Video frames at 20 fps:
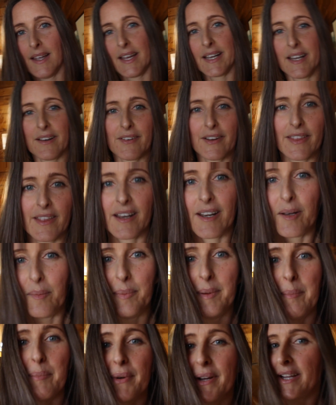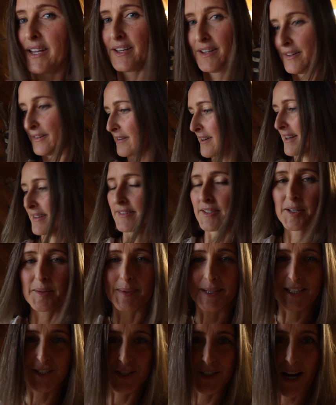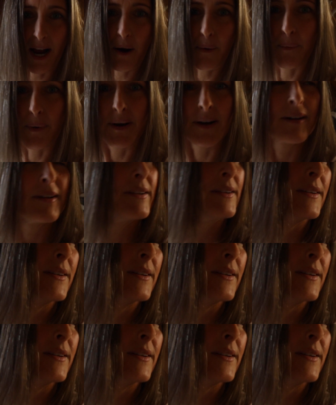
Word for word: Never thought I'd be bringing you guys into my shower.